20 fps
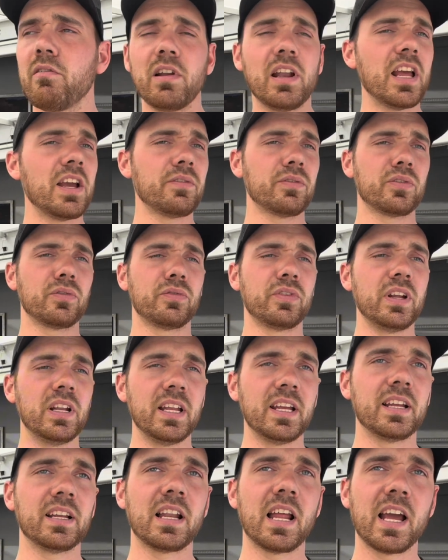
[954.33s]
have the
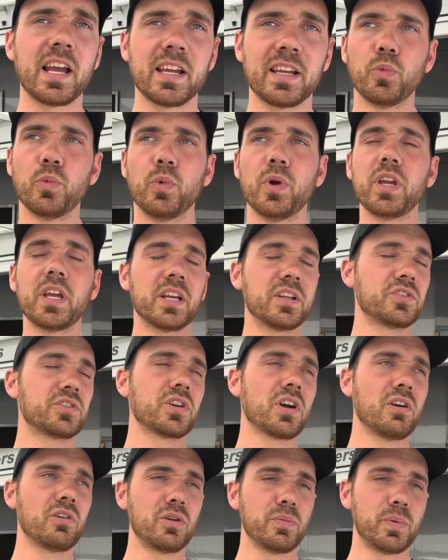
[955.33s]
feeling like we can
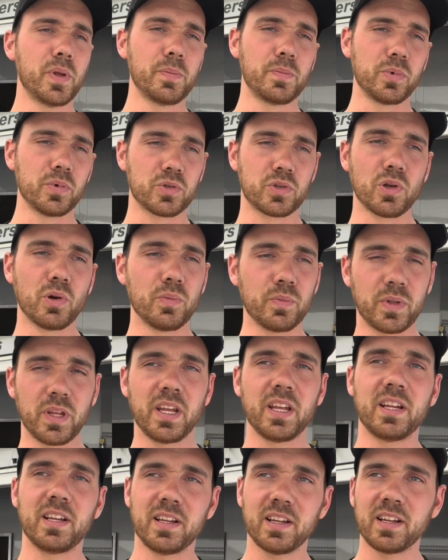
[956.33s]
show the people
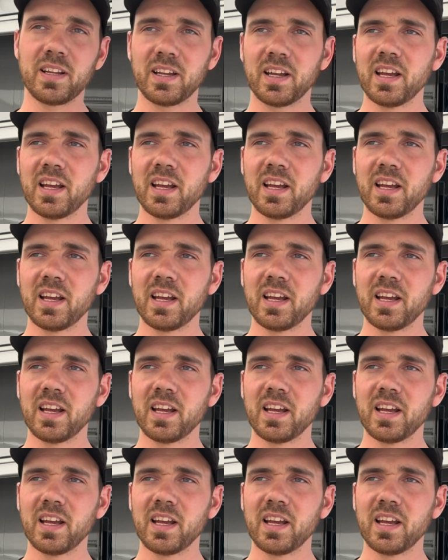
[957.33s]
something